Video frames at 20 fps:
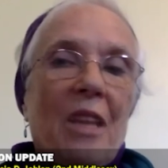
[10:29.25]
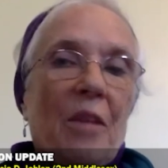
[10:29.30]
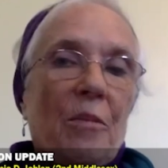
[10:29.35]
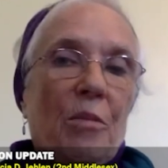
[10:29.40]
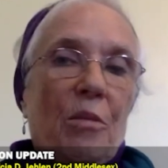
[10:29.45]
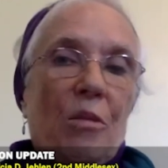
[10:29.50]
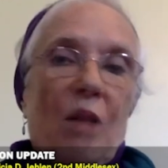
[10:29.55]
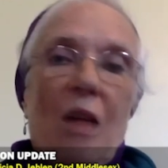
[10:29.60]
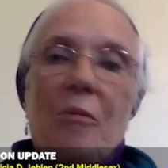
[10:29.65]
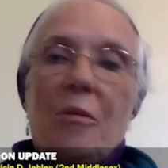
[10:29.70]

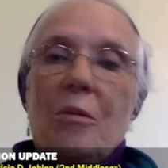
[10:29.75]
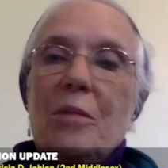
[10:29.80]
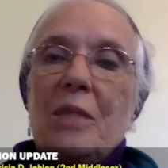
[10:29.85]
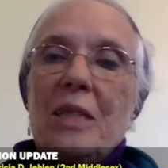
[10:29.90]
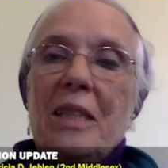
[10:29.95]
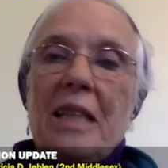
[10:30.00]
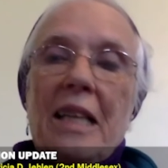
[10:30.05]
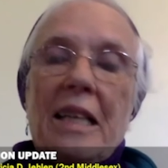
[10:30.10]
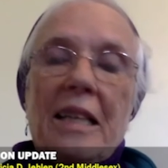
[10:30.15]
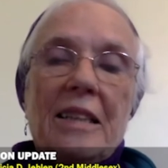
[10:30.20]

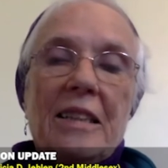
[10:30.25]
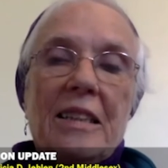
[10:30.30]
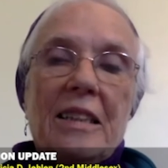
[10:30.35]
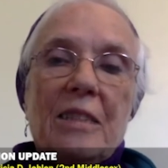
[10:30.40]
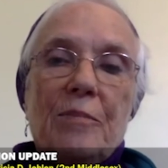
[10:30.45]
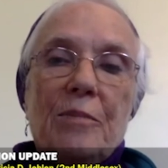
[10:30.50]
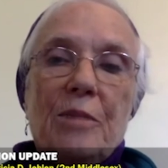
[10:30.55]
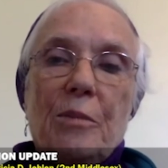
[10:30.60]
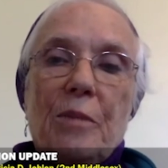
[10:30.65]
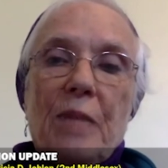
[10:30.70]
probably
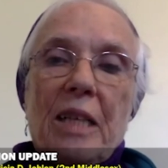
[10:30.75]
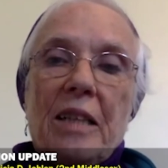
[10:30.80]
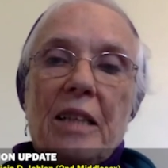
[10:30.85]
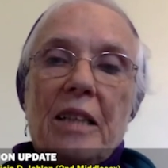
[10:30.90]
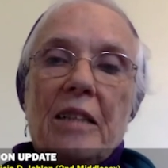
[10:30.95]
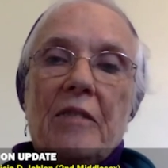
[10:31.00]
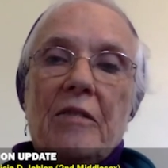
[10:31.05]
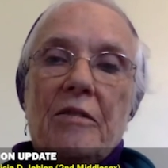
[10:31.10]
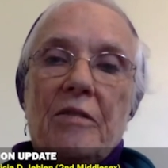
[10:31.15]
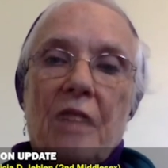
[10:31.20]
asymptomatic
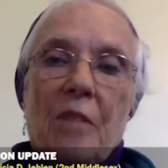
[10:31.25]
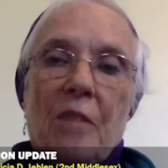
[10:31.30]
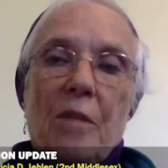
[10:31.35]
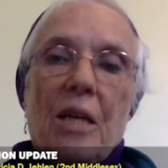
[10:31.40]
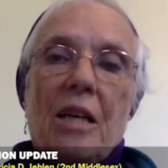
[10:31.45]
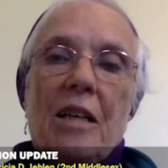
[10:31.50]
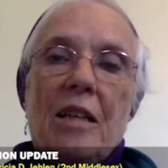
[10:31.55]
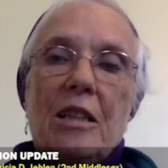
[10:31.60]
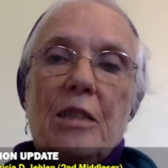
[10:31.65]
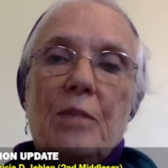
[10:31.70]
from a
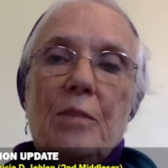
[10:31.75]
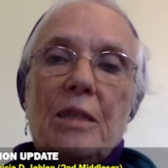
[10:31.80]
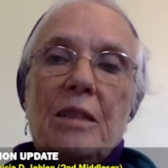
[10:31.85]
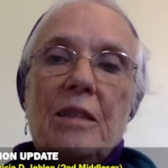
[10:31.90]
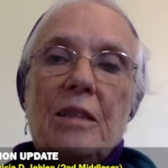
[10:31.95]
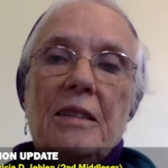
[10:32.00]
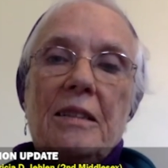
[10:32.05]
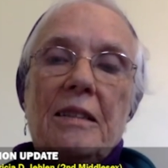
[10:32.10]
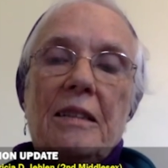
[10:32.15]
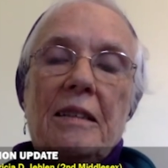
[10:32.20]
hospital
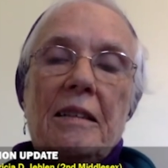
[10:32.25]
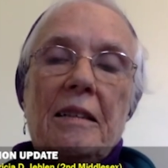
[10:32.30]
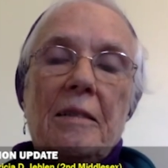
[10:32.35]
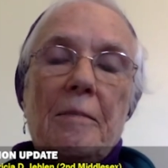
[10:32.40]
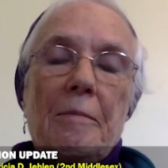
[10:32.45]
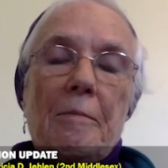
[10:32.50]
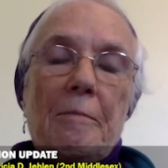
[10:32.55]
stay.